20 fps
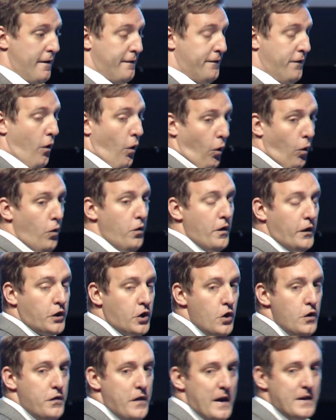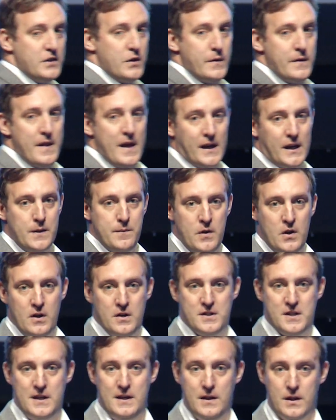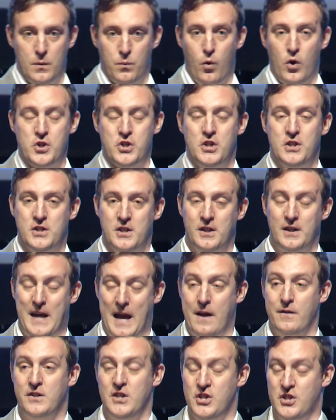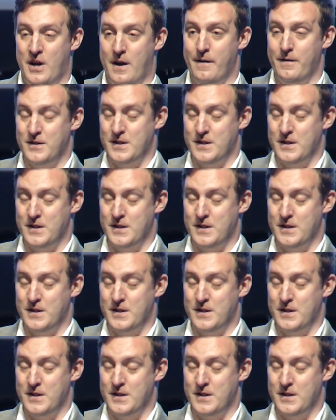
For all the good they do in their community, the Washington County Sheriff's